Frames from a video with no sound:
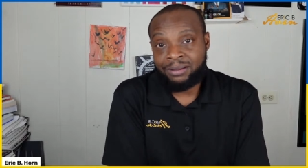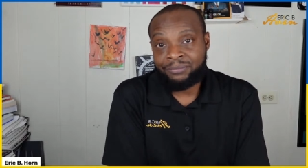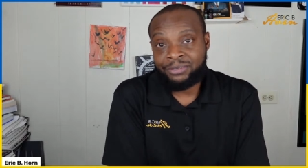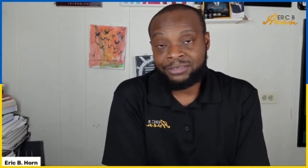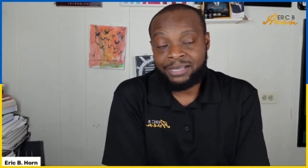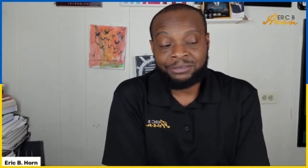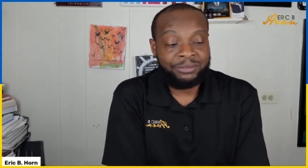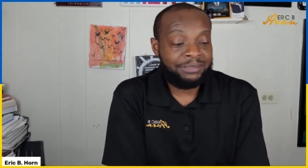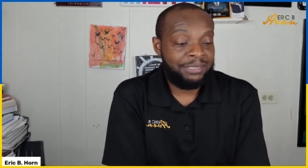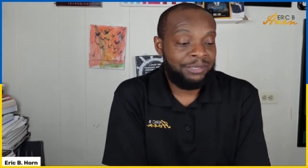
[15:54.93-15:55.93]
of your
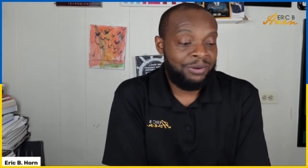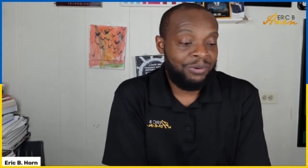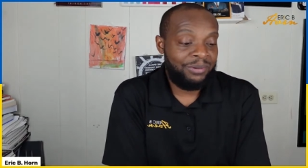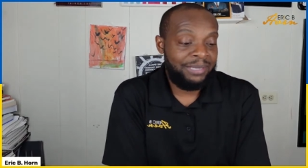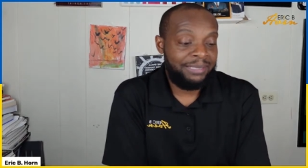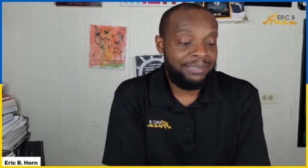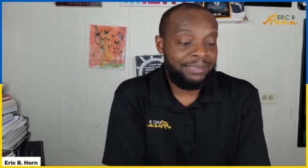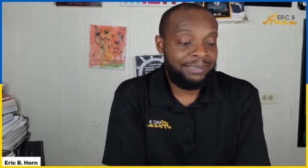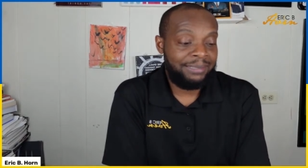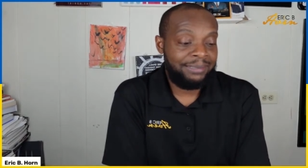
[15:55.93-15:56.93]
schedule because I know
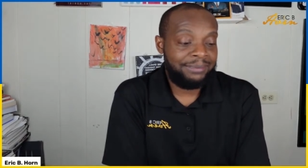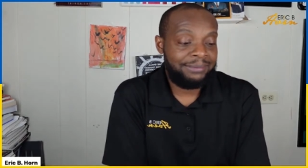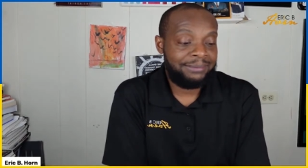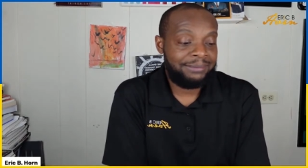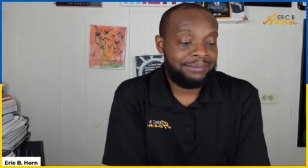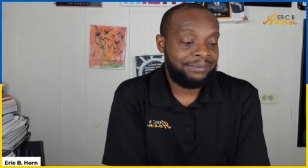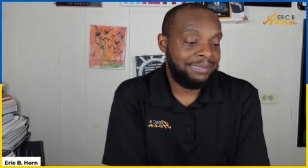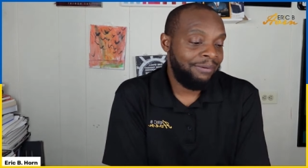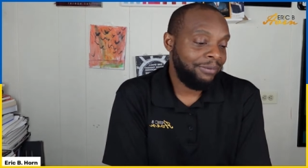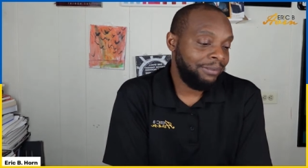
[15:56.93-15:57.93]
it is
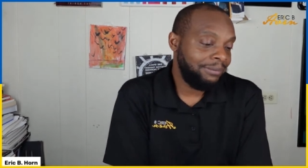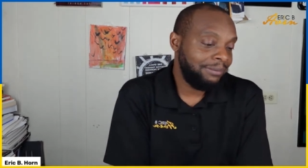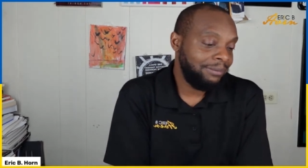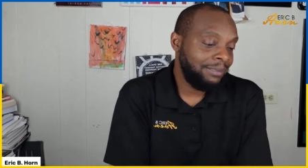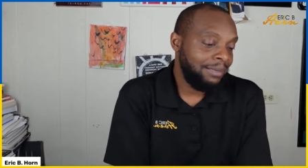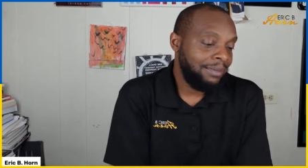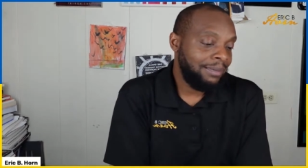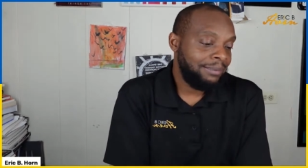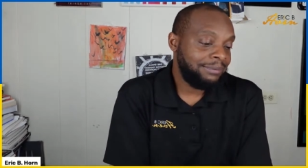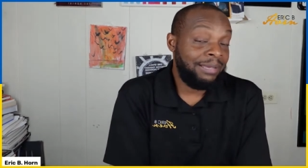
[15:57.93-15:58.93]

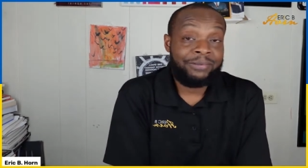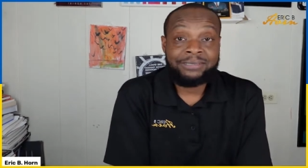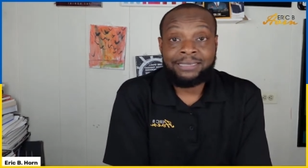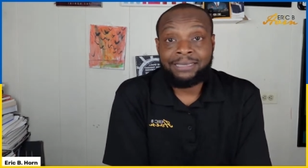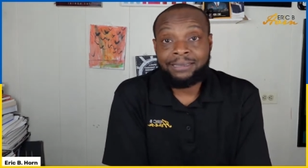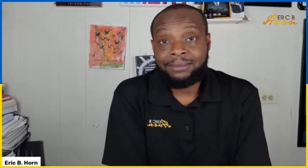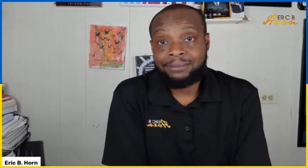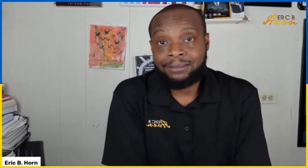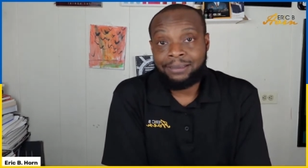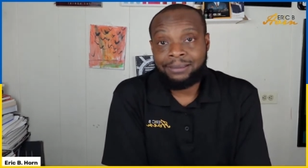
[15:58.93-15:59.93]

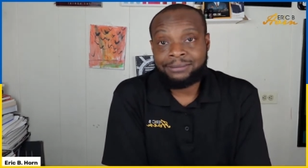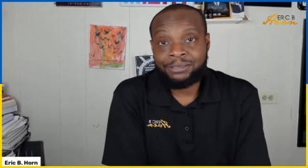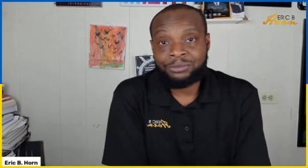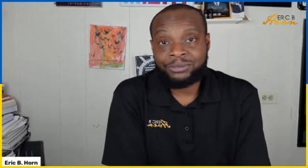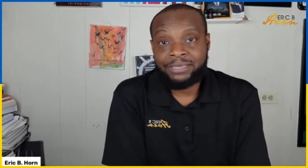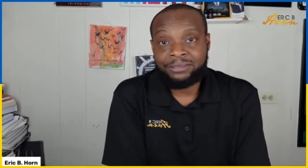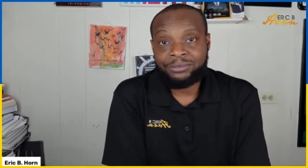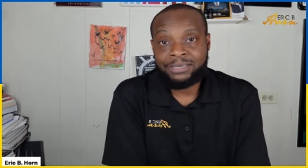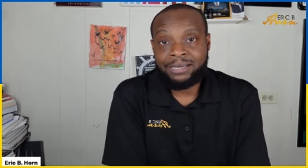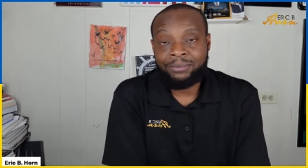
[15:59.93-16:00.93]
7:17 Central
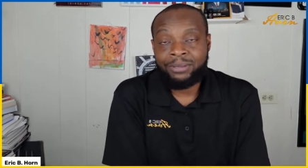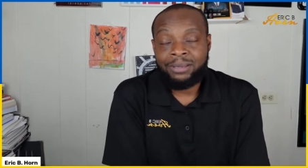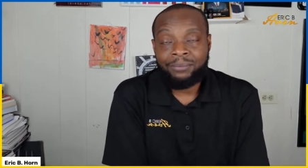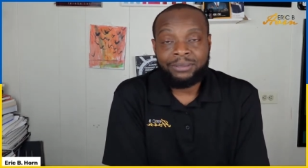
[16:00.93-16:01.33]
Standard Time.